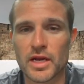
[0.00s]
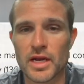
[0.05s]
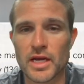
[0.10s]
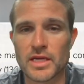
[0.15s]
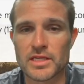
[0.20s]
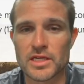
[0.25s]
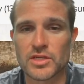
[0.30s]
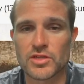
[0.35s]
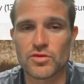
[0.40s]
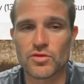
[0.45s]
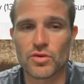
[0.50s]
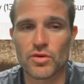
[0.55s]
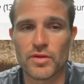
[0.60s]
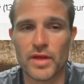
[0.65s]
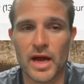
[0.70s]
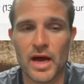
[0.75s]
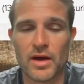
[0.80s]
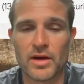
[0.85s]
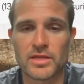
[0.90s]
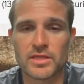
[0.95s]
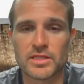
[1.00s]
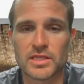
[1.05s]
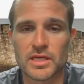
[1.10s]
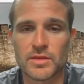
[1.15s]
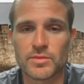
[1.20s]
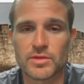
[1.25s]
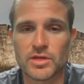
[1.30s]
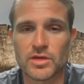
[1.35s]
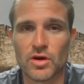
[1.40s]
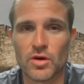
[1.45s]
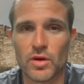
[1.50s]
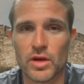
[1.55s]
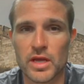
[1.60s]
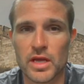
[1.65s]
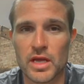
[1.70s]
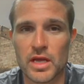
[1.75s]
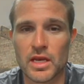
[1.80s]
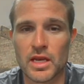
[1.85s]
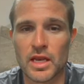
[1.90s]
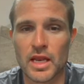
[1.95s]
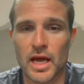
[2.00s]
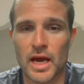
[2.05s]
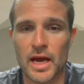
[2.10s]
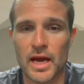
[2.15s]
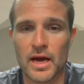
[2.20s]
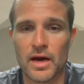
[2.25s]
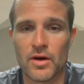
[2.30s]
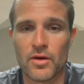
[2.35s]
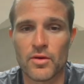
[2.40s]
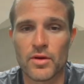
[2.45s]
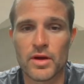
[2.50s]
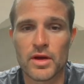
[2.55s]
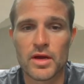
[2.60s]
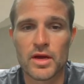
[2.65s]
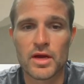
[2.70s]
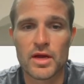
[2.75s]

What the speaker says: And as I scroll down, it seems to go in and out,